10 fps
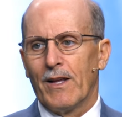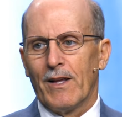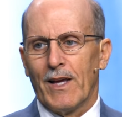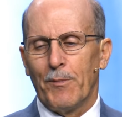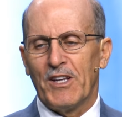
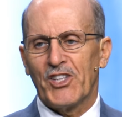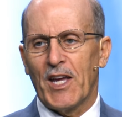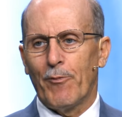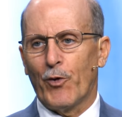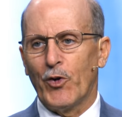It'd be a
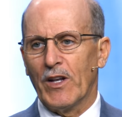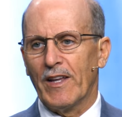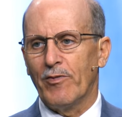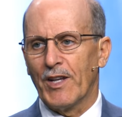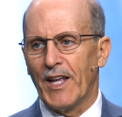shame for you to
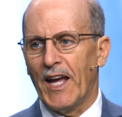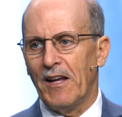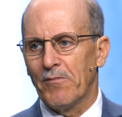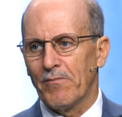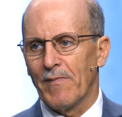leave today
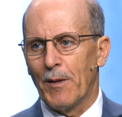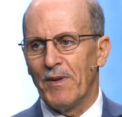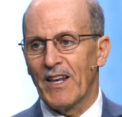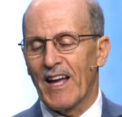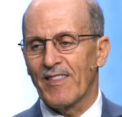and
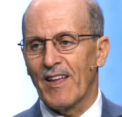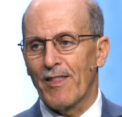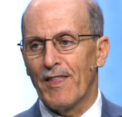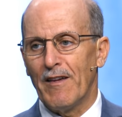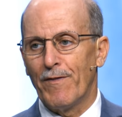be like that
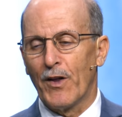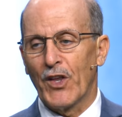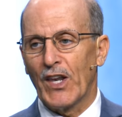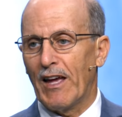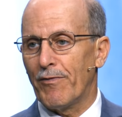thief on the
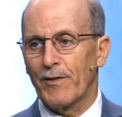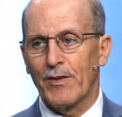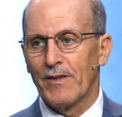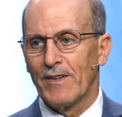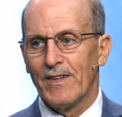left
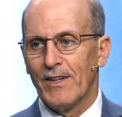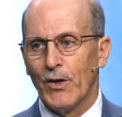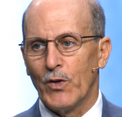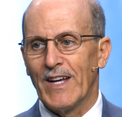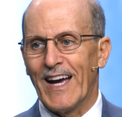
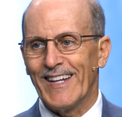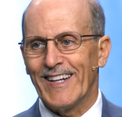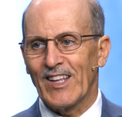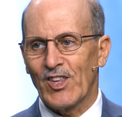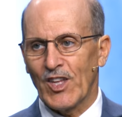who died in
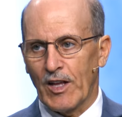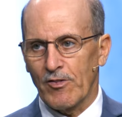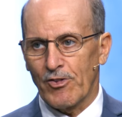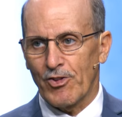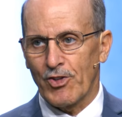his
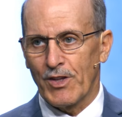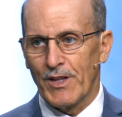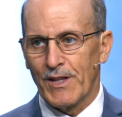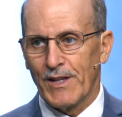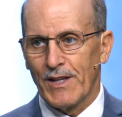sins.
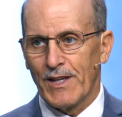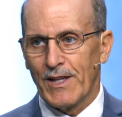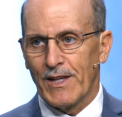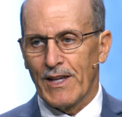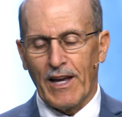
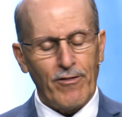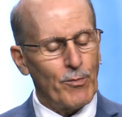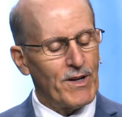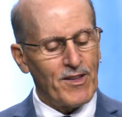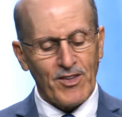
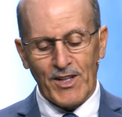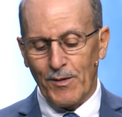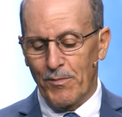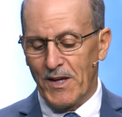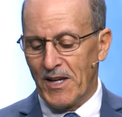Everybody's going to
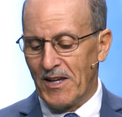be